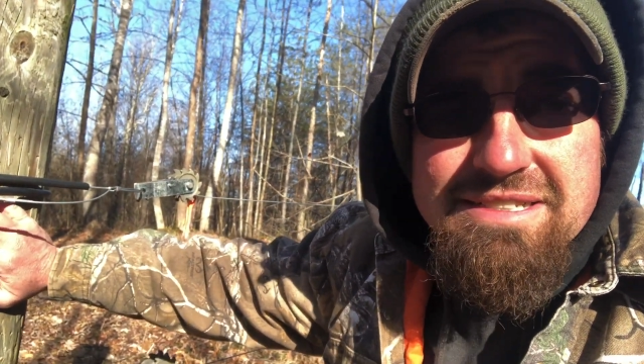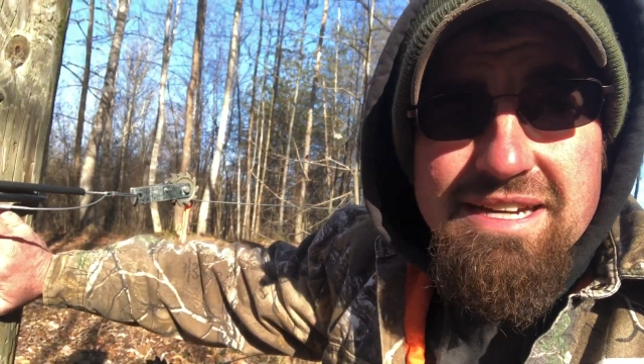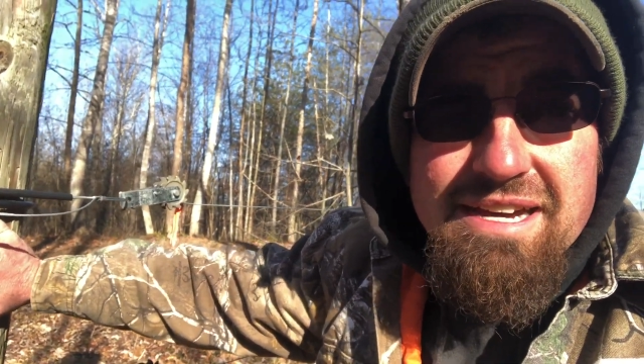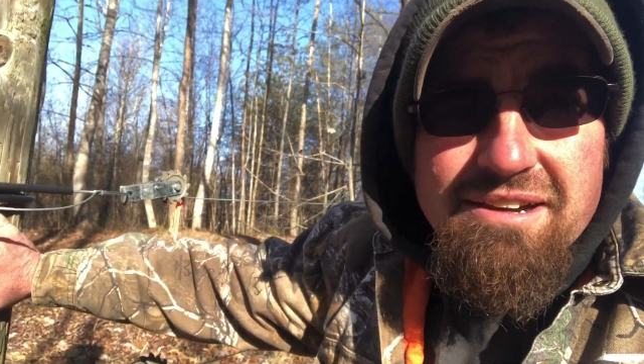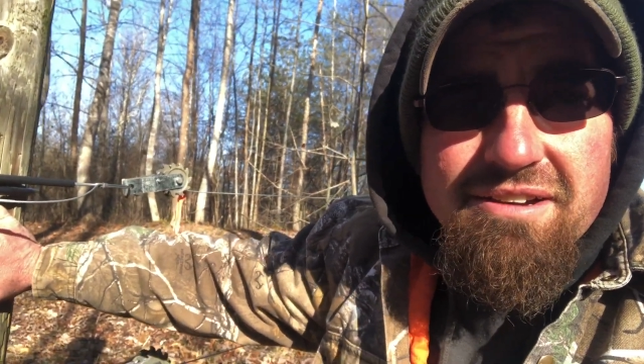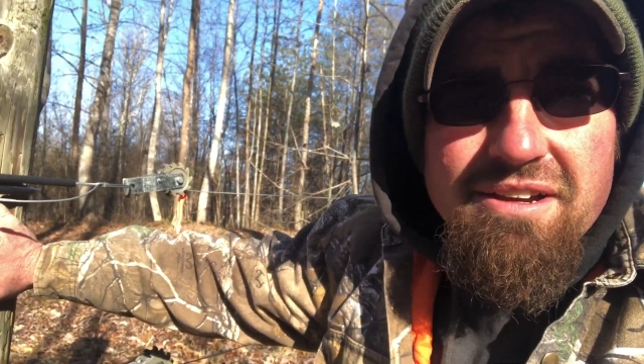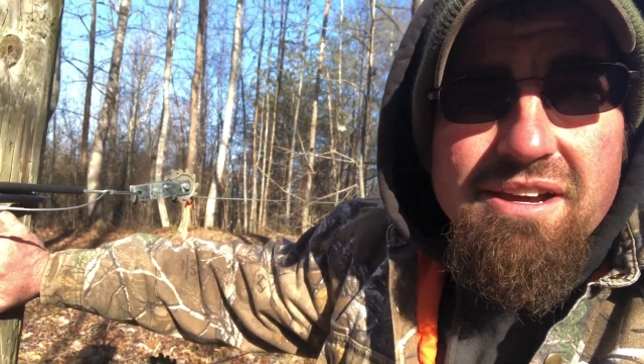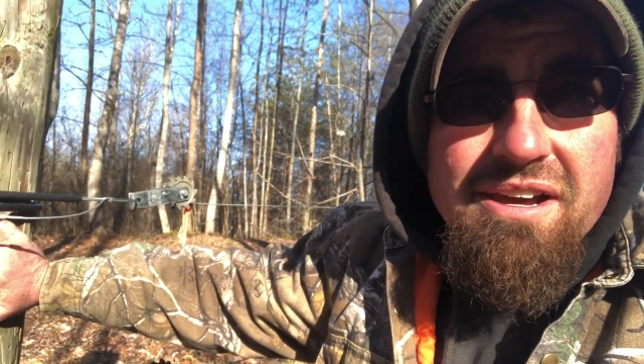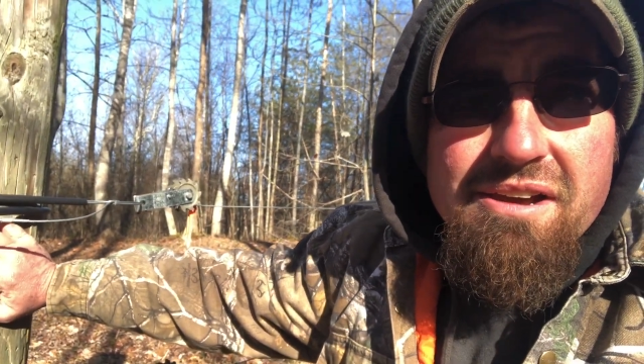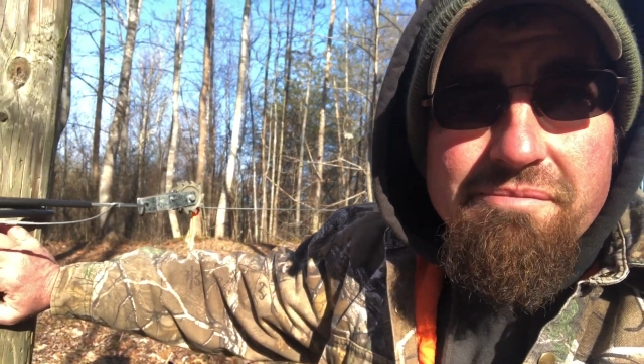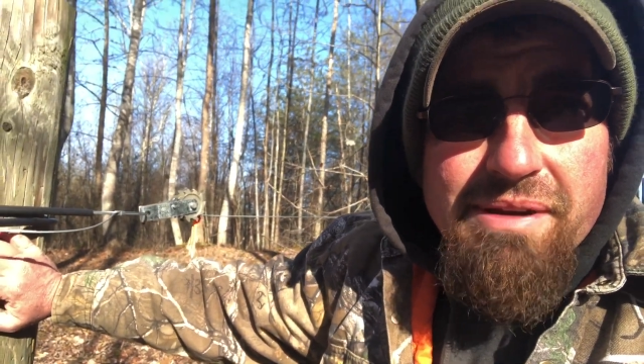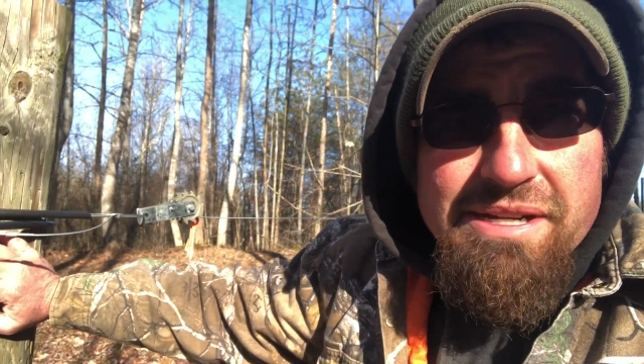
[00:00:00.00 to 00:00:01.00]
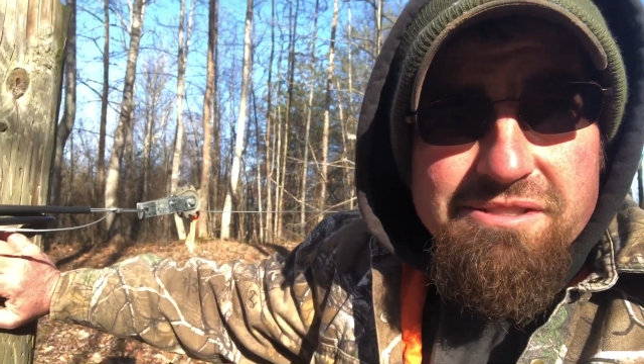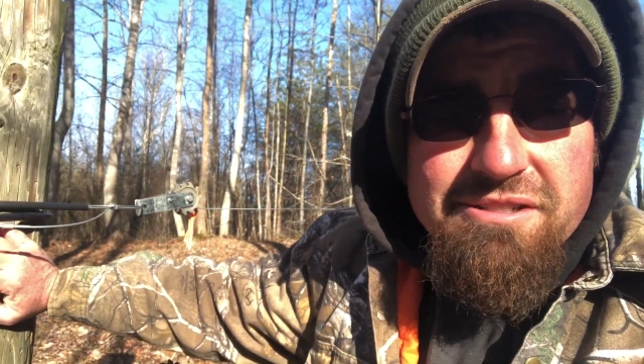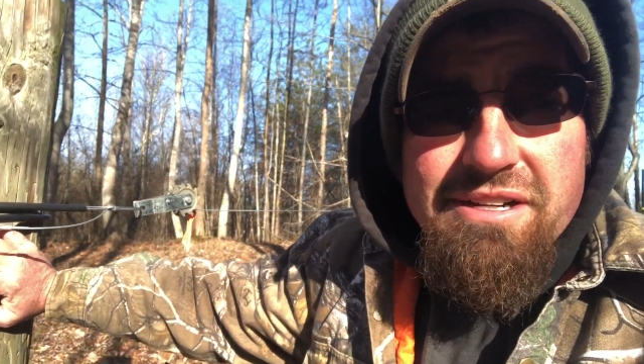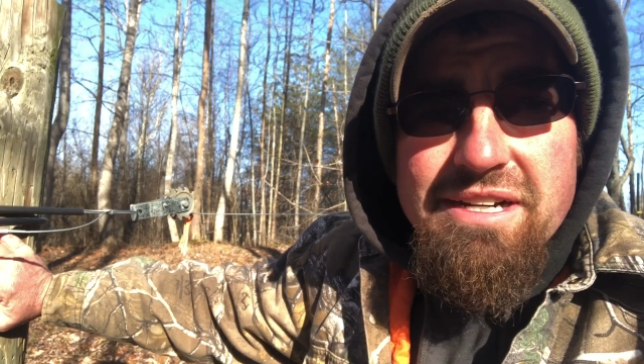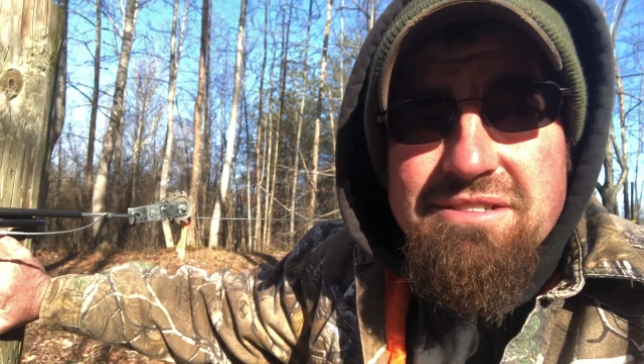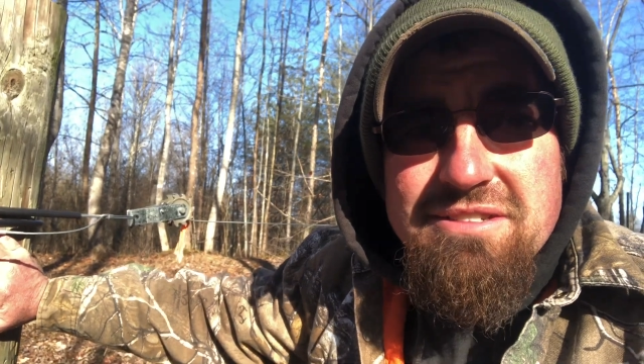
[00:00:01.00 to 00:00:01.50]
out, make sure
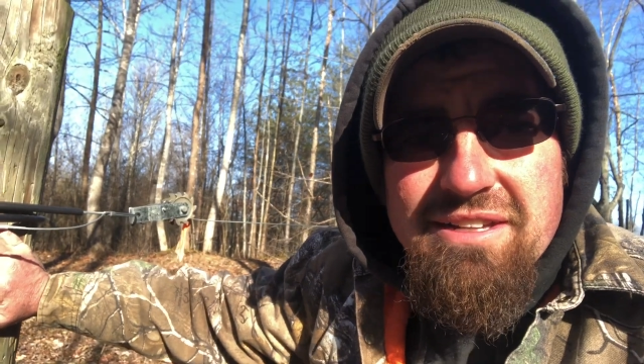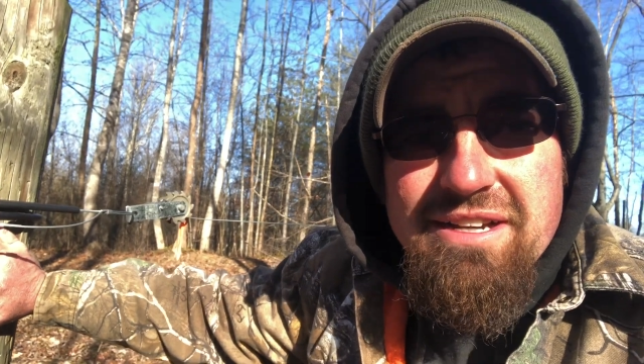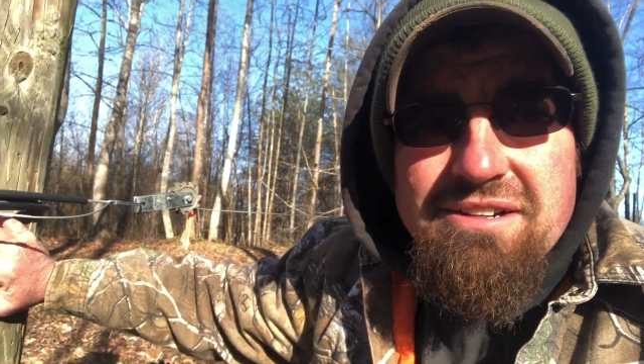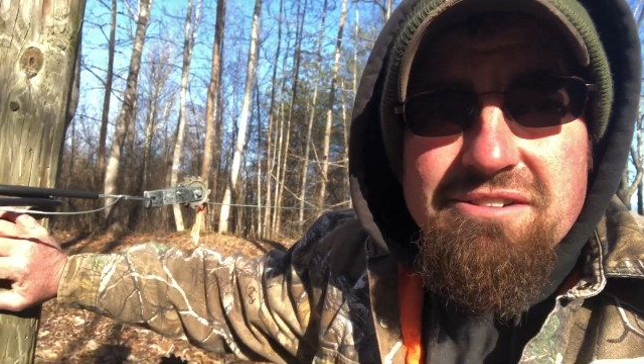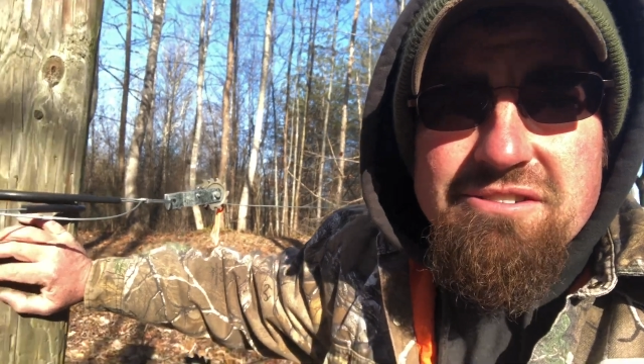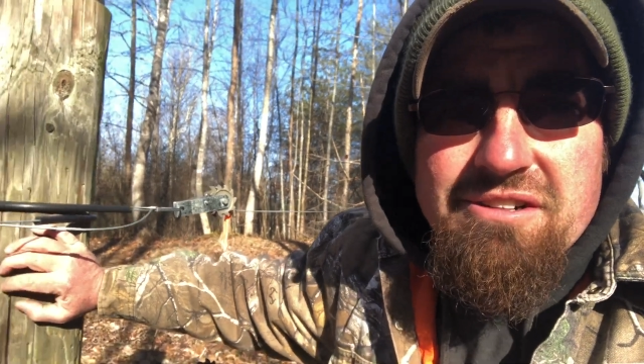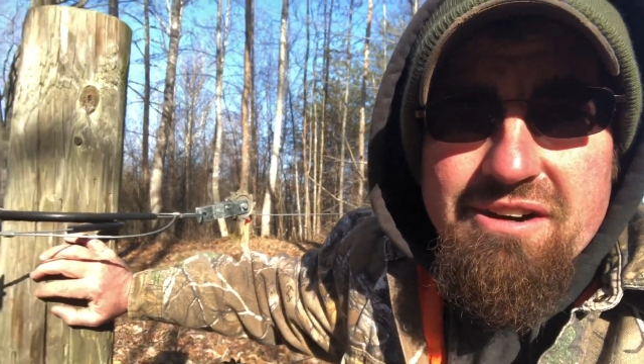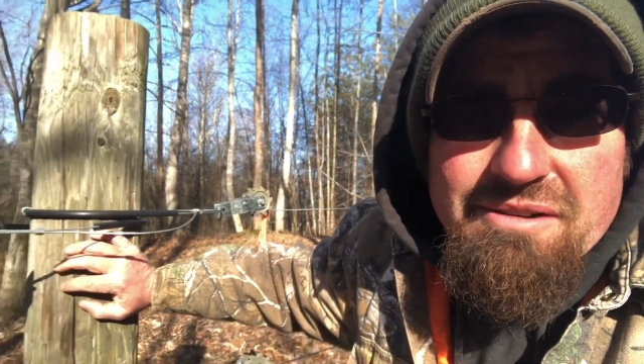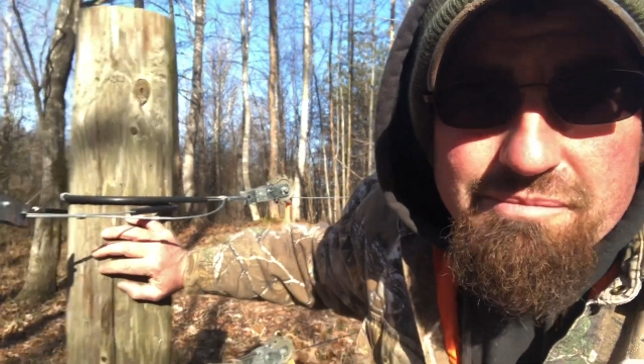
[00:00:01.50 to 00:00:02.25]
insulators are not